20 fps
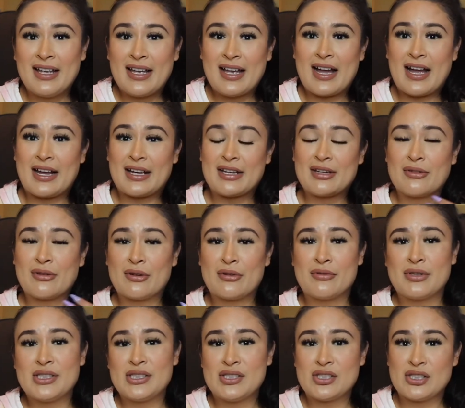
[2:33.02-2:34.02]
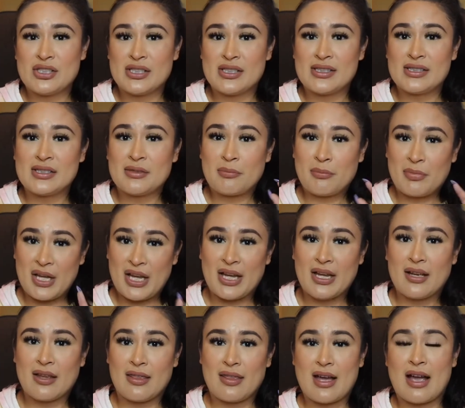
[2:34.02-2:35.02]
I can always just
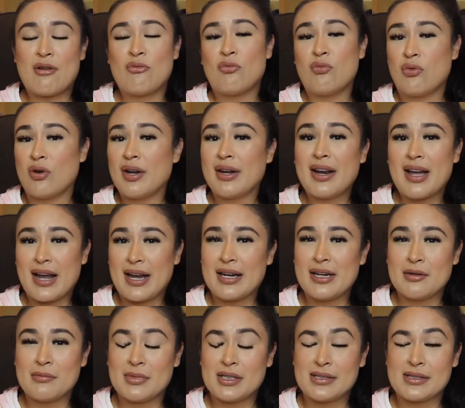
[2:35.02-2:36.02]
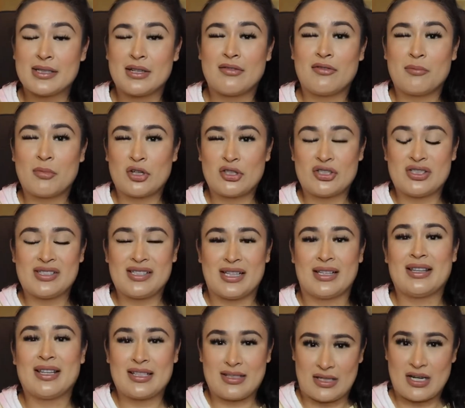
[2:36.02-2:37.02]
pick that one item instead of
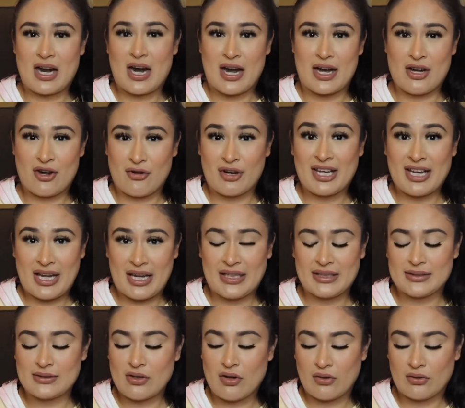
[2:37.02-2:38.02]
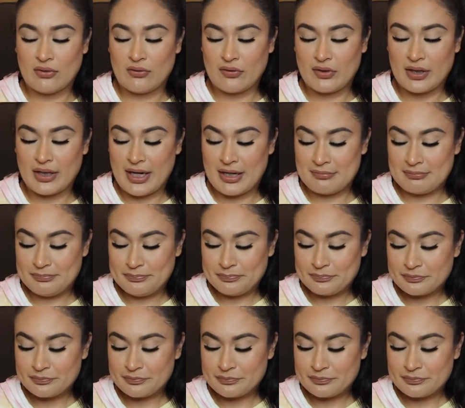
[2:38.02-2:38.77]
purchasing the entire kit all over again.